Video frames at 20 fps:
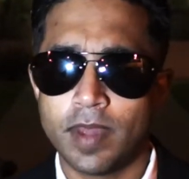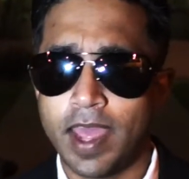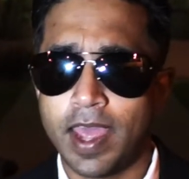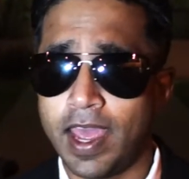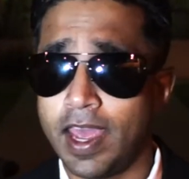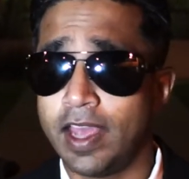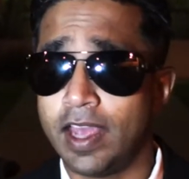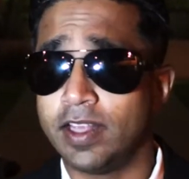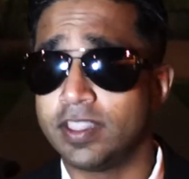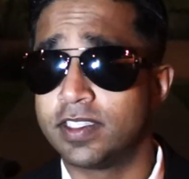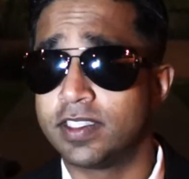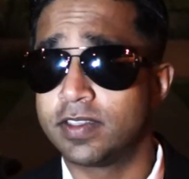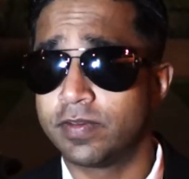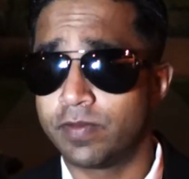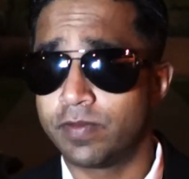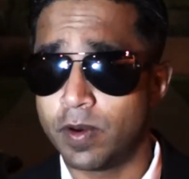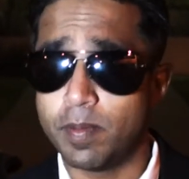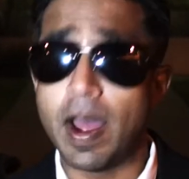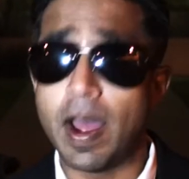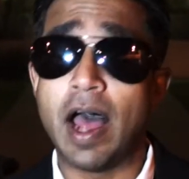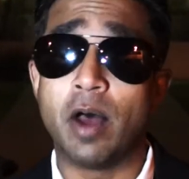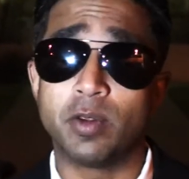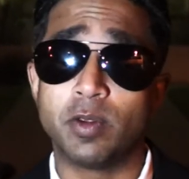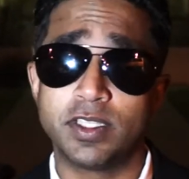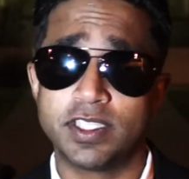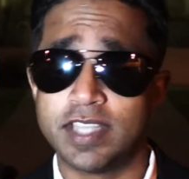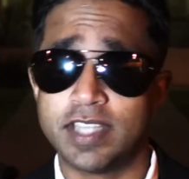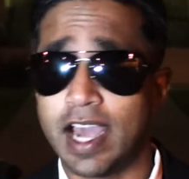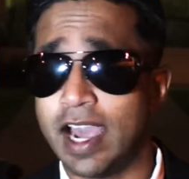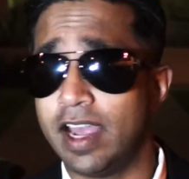hangs from
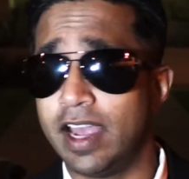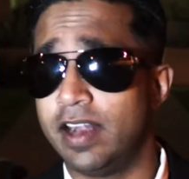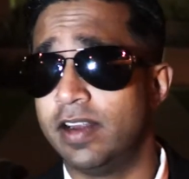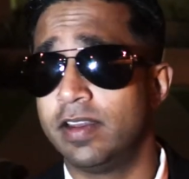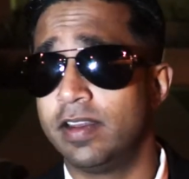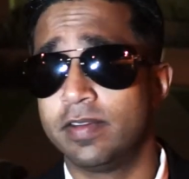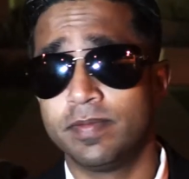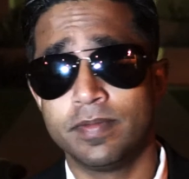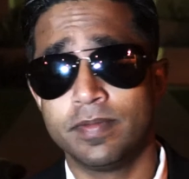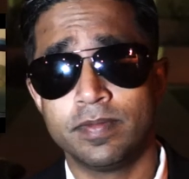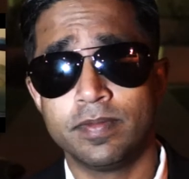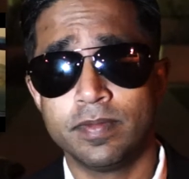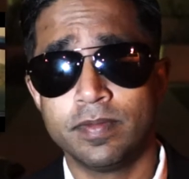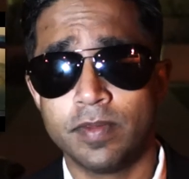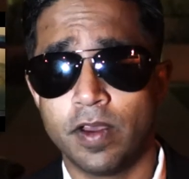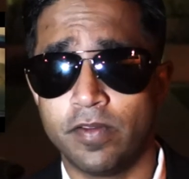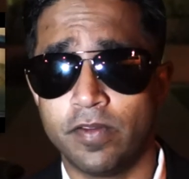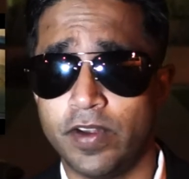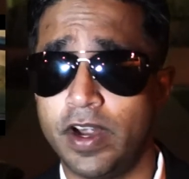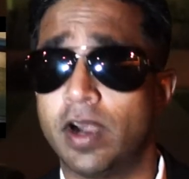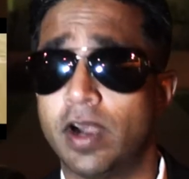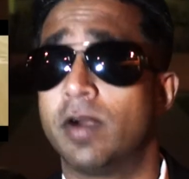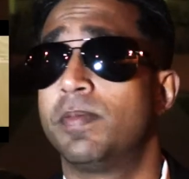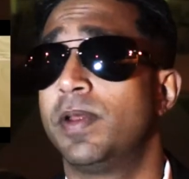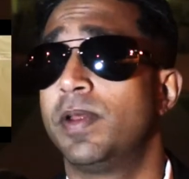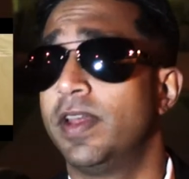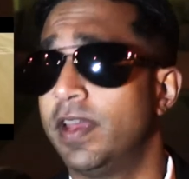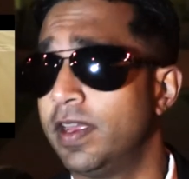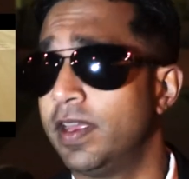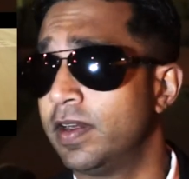outside of an
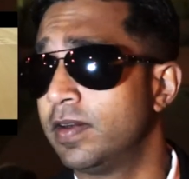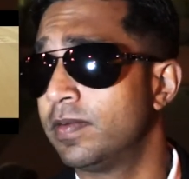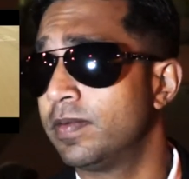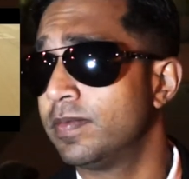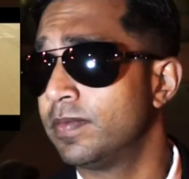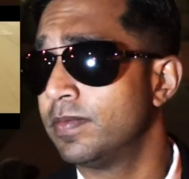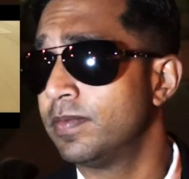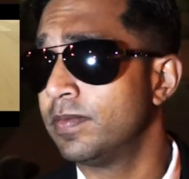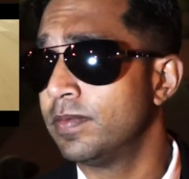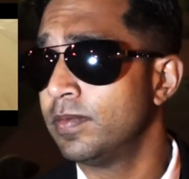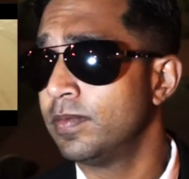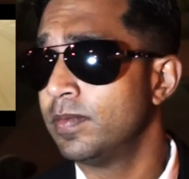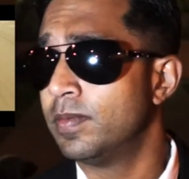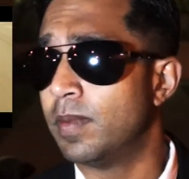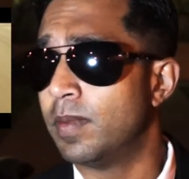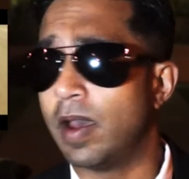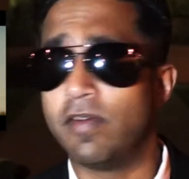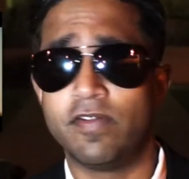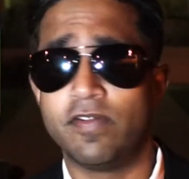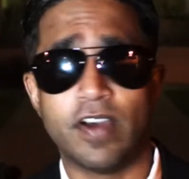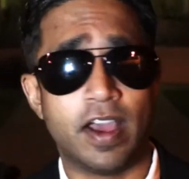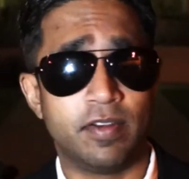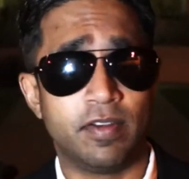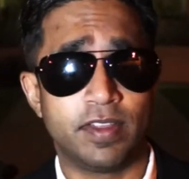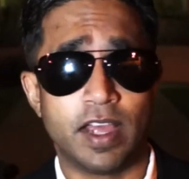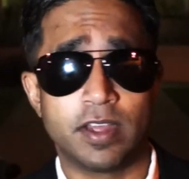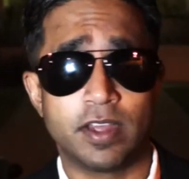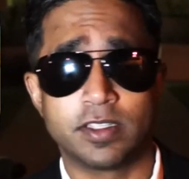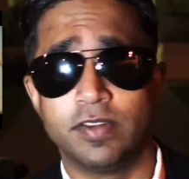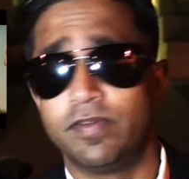airplane, about
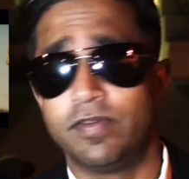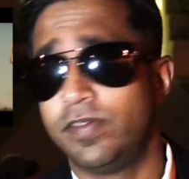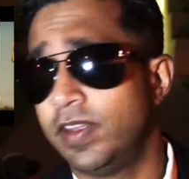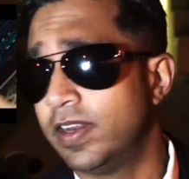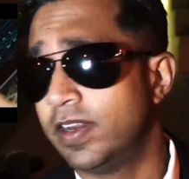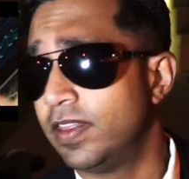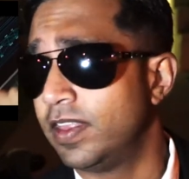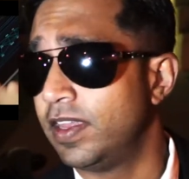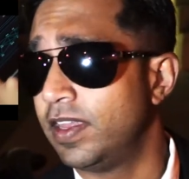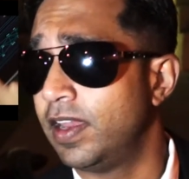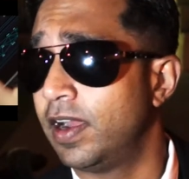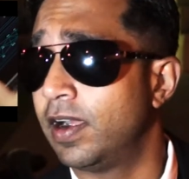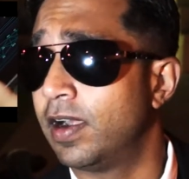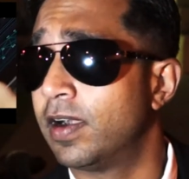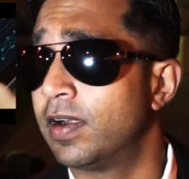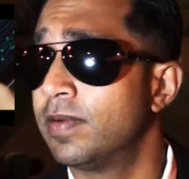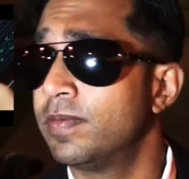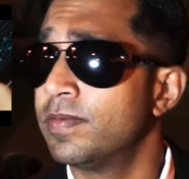5,000 feet in the air.